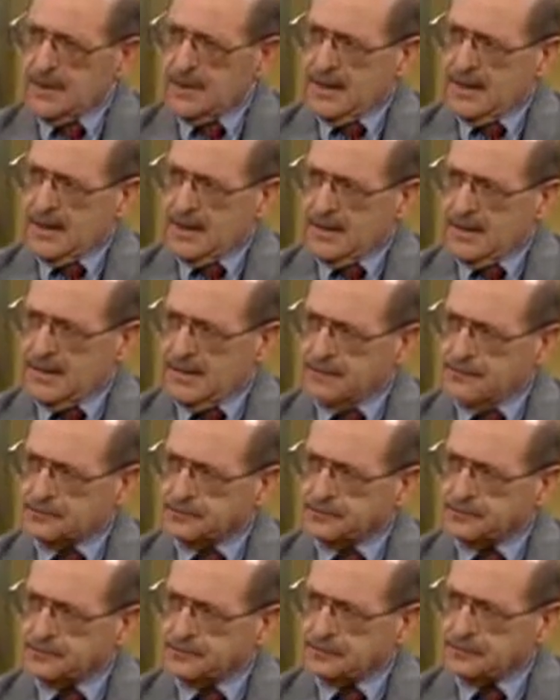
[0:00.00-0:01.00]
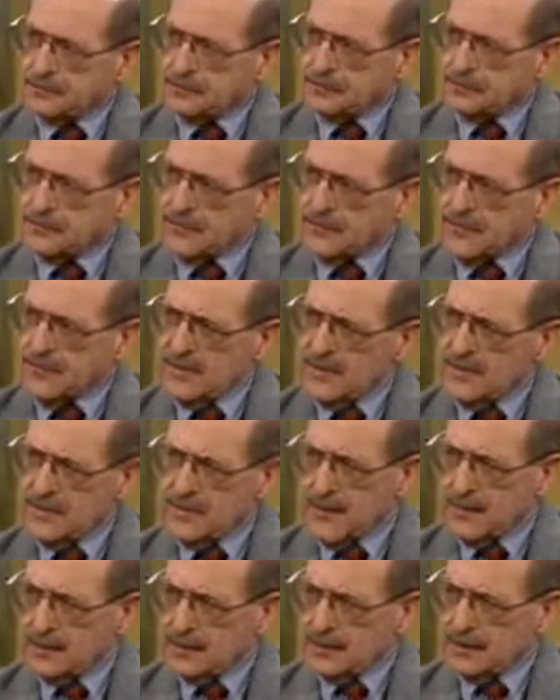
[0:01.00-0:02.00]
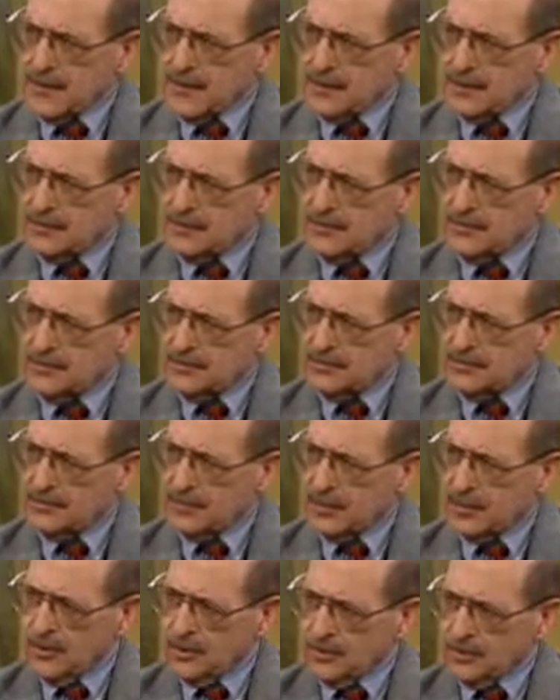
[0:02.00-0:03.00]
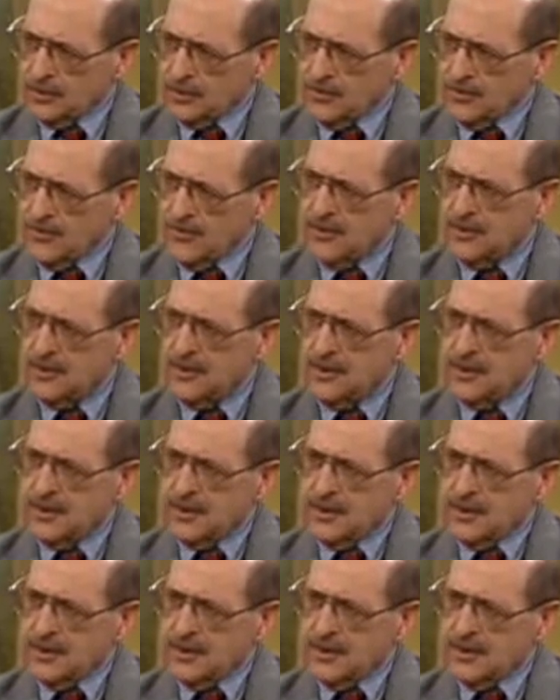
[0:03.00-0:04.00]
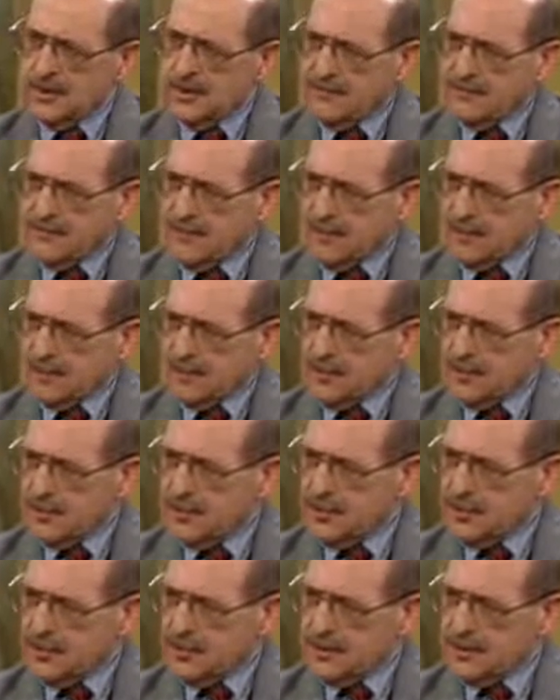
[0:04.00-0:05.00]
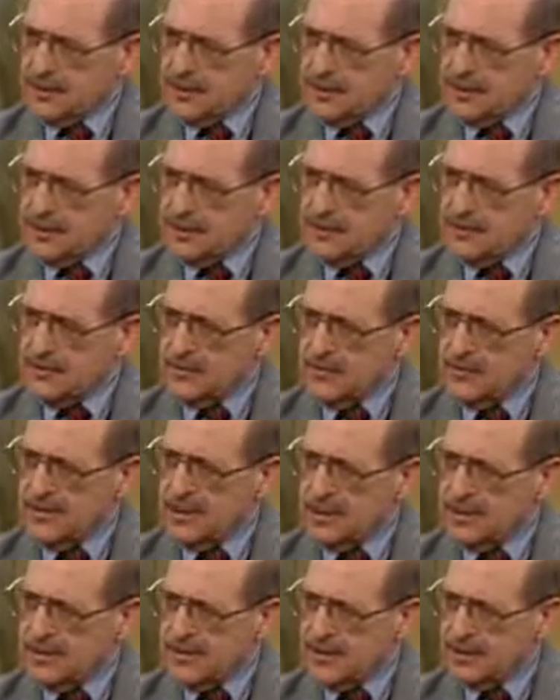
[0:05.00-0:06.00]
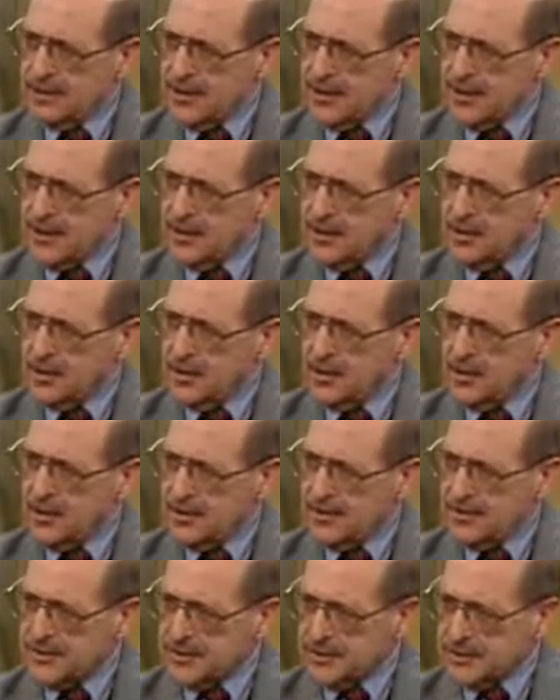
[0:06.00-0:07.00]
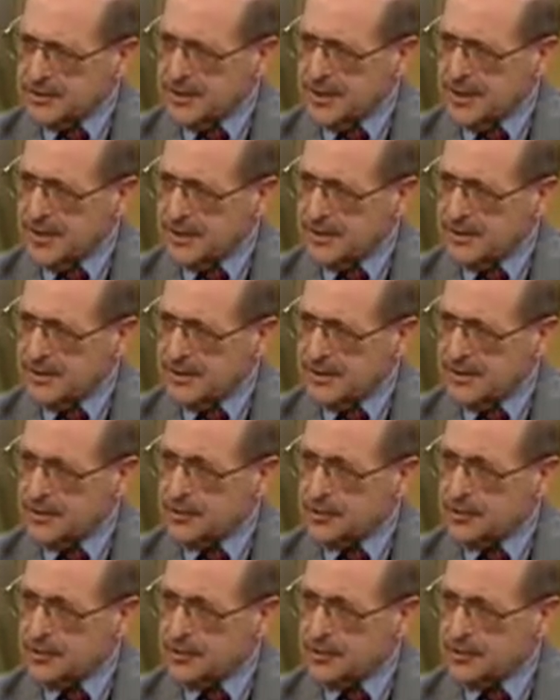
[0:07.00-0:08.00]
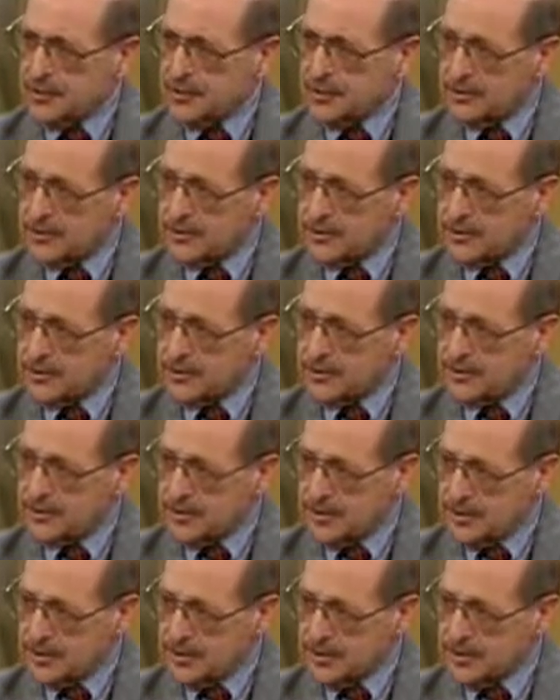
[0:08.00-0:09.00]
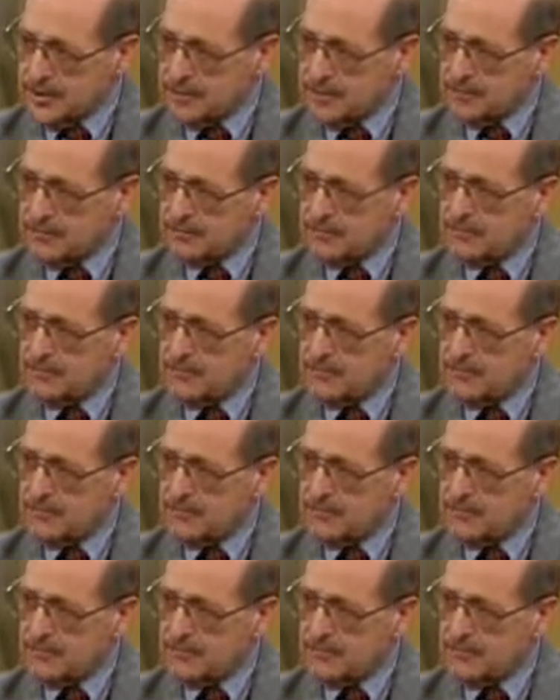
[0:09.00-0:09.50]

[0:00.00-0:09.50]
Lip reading: And the bottom line of the story is that every animal and every human being who dies of natural causes dies of a nutritional deficiency disease.